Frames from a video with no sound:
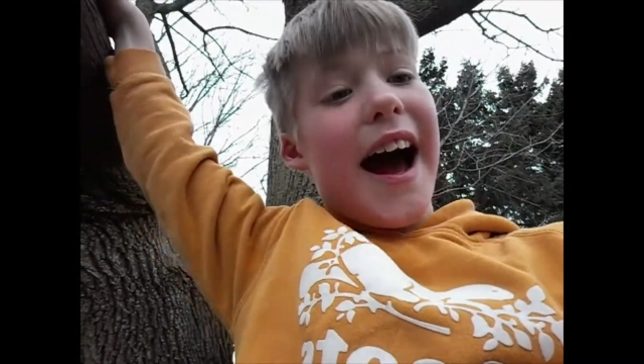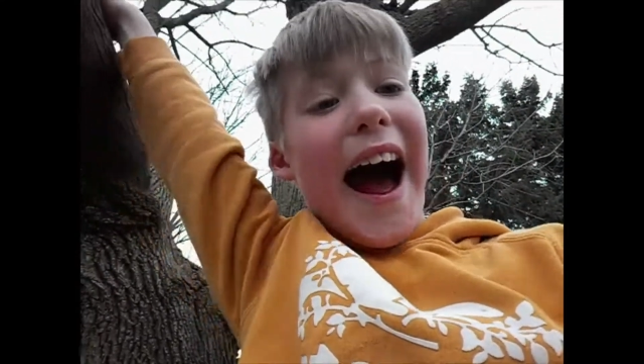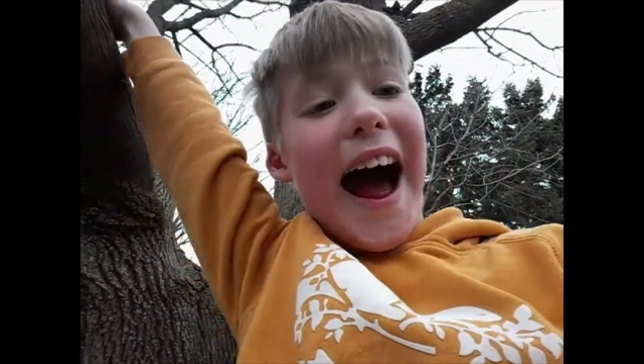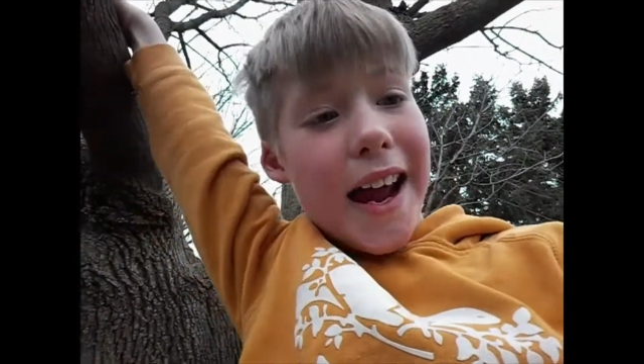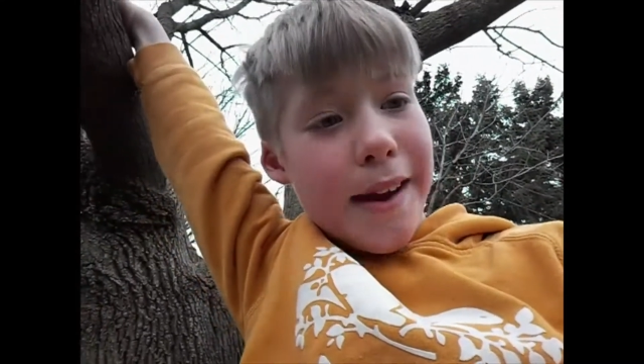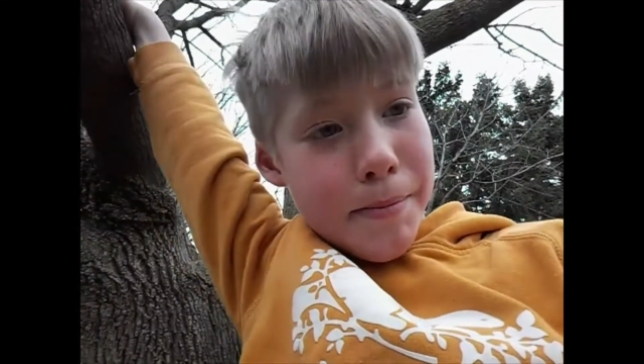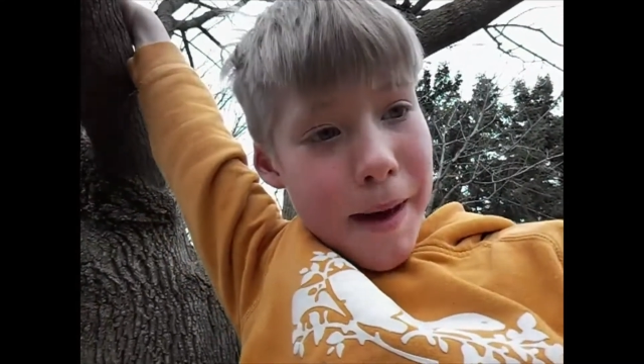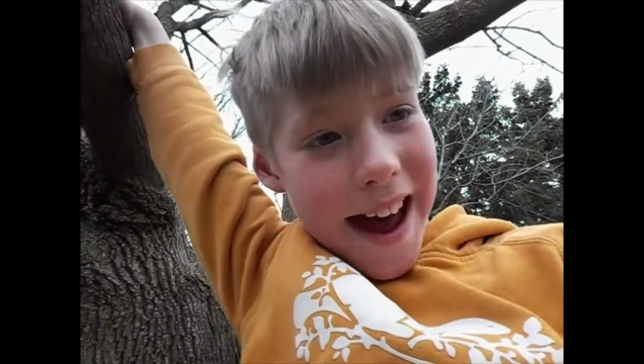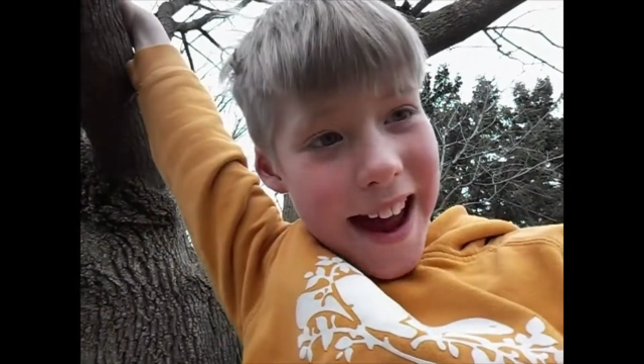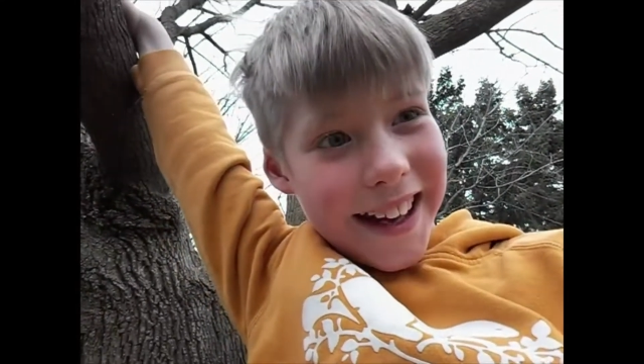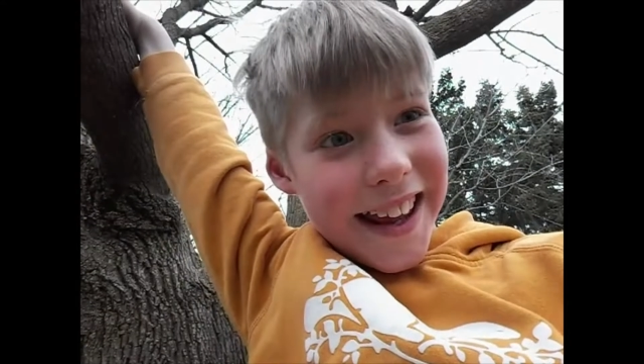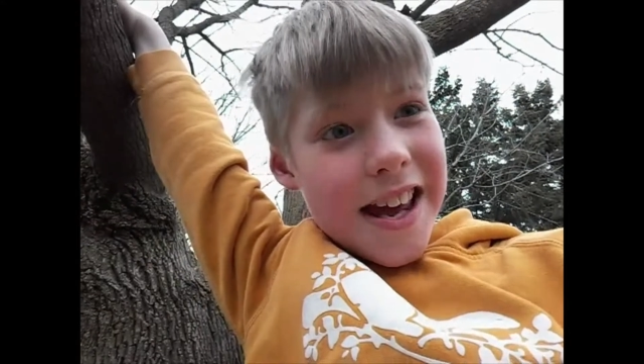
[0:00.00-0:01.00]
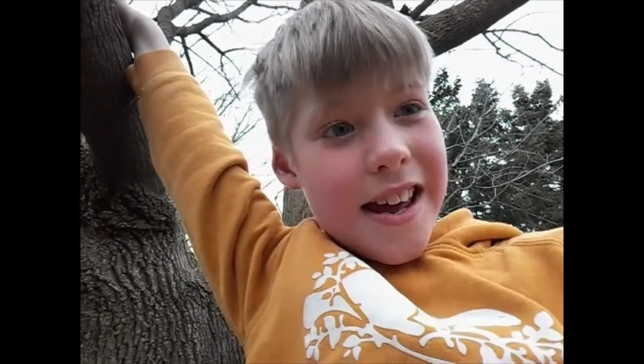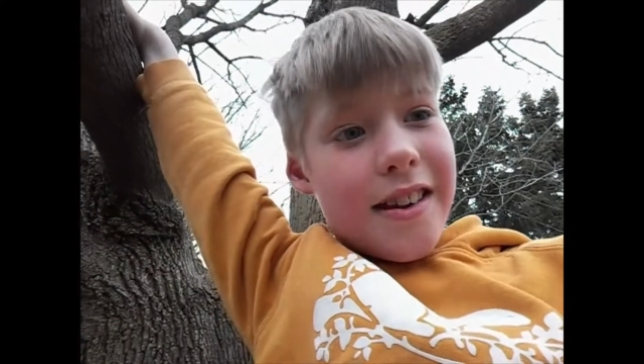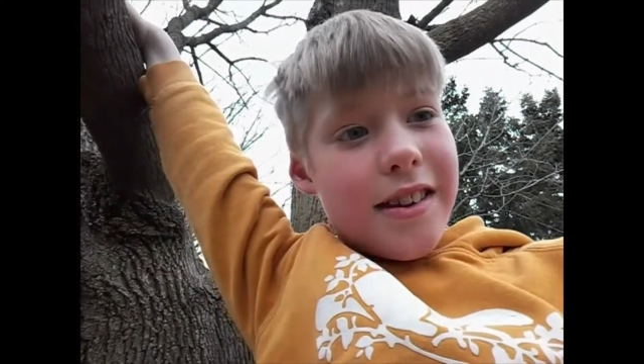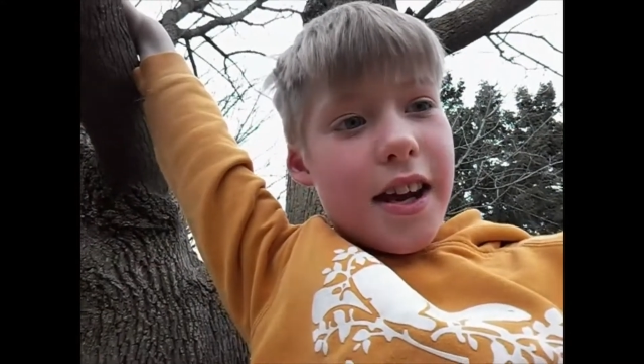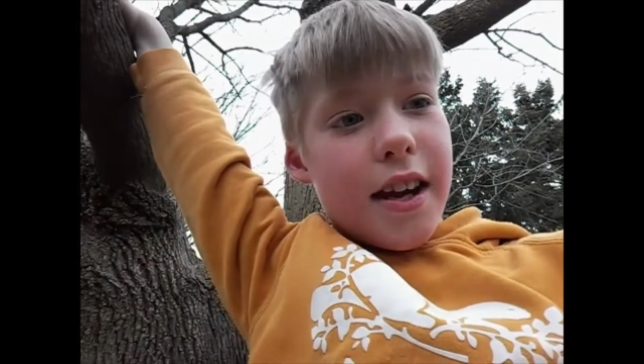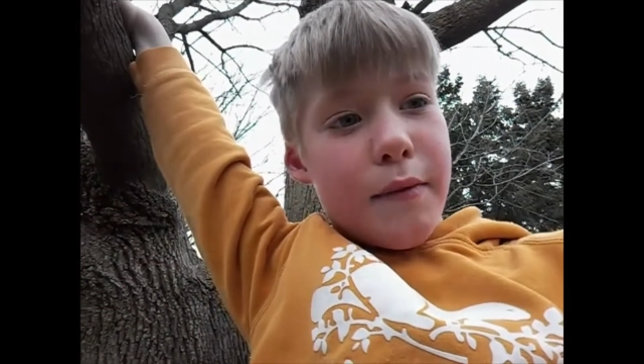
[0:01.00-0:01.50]
iPad
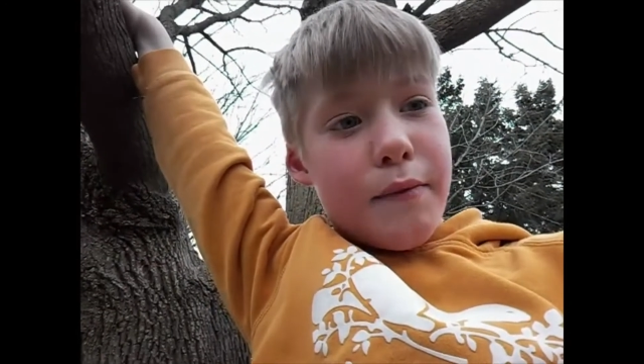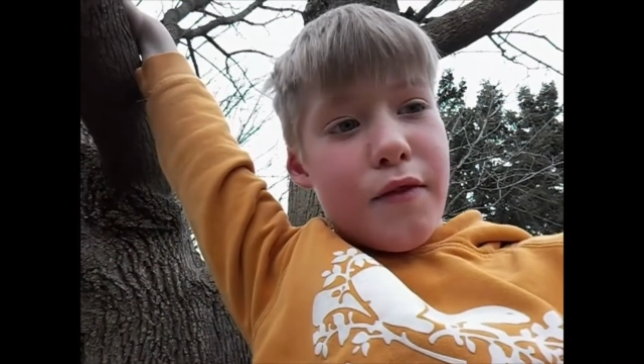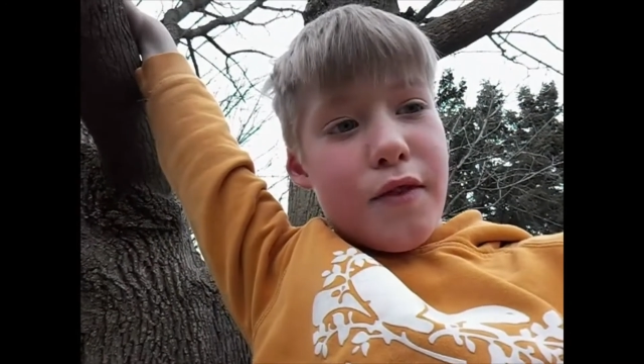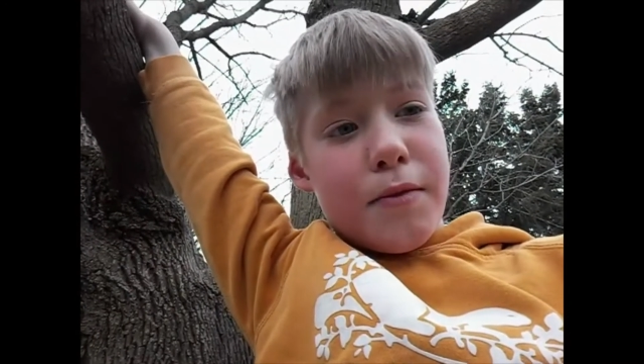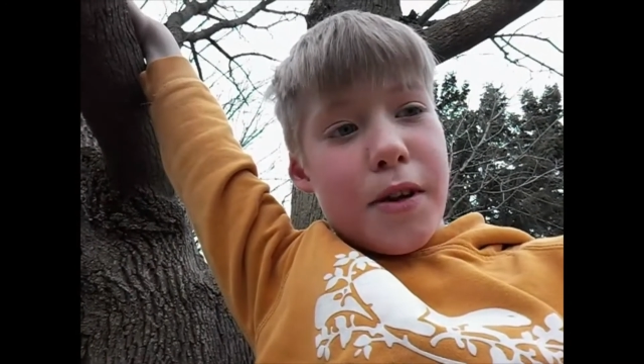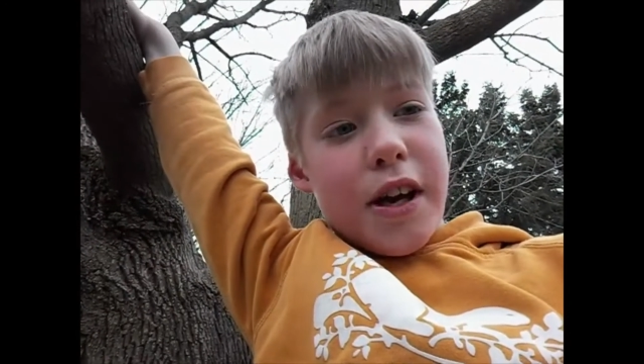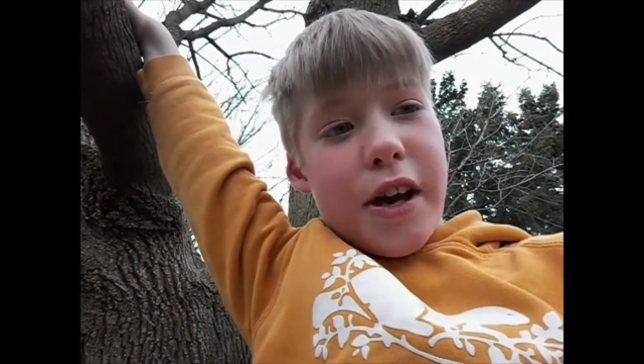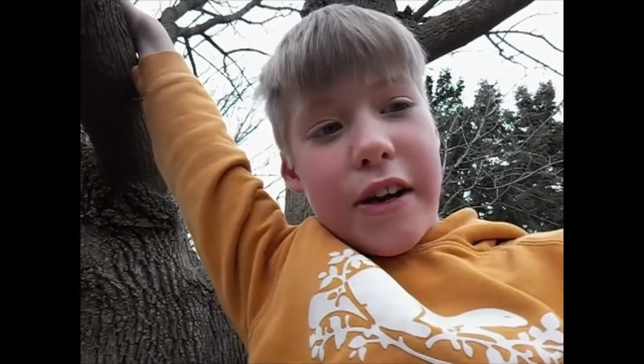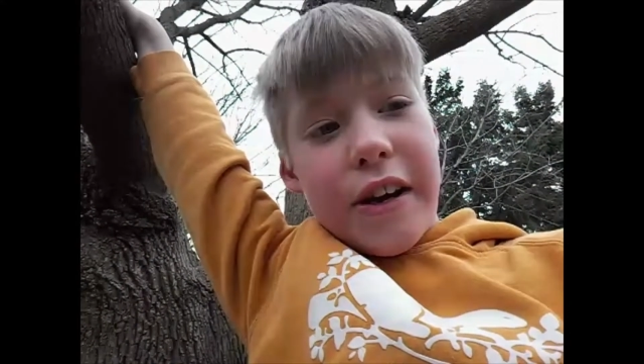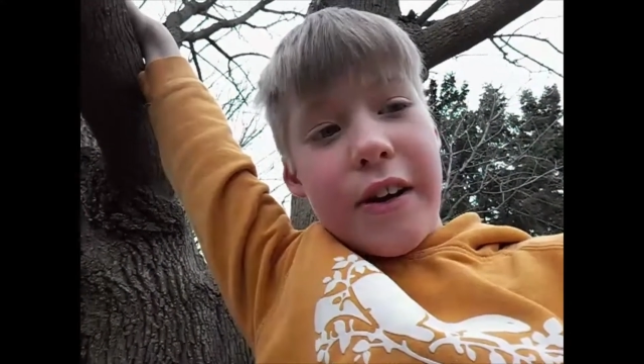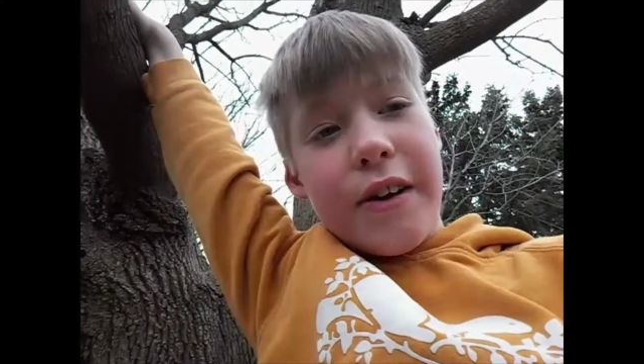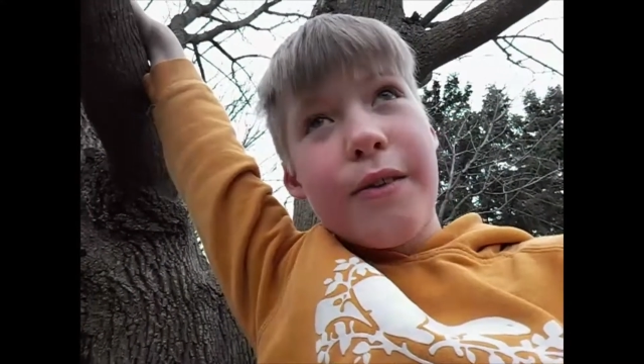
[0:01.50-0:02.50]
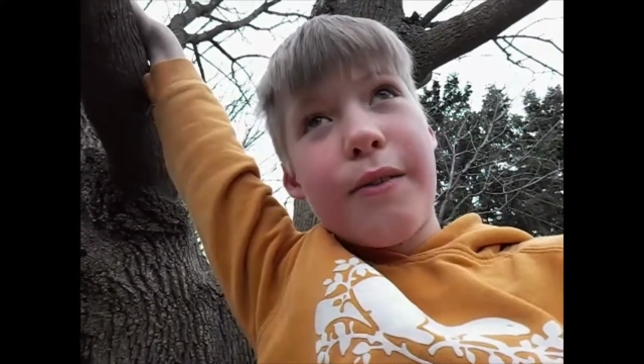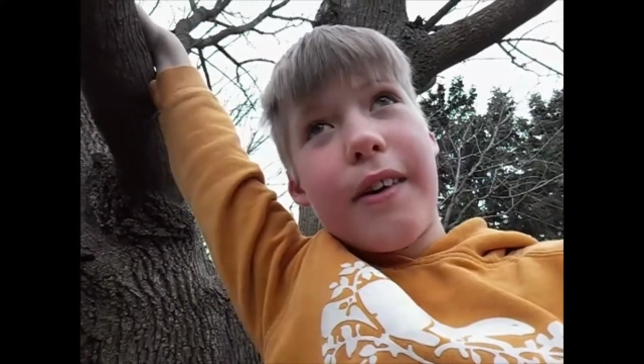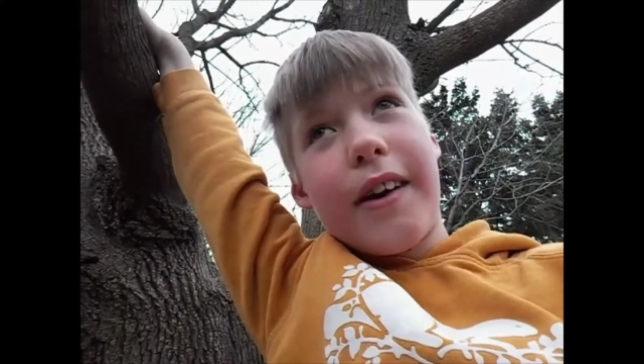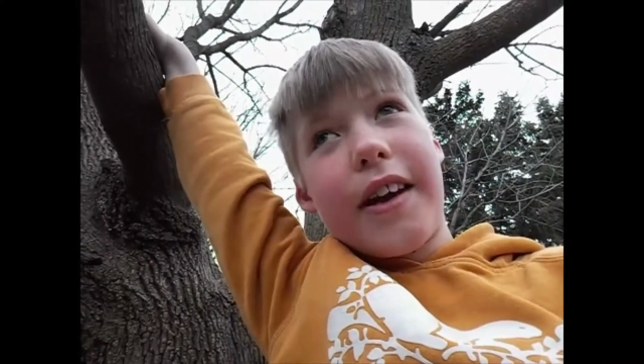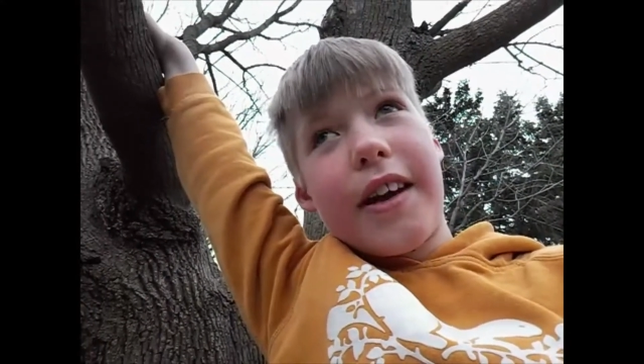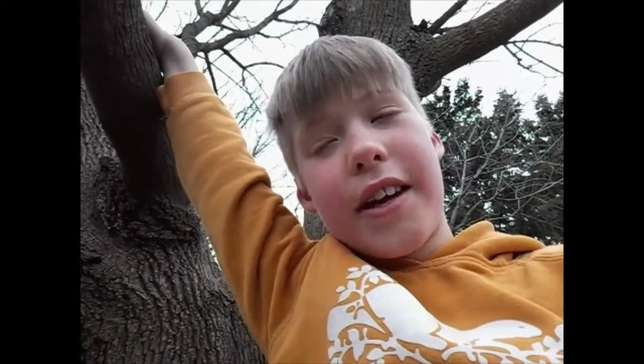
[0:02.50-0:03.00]
that I'm filming on.
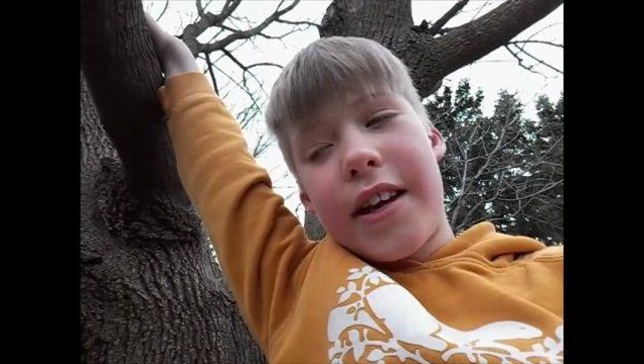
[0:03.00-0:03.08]
Wait.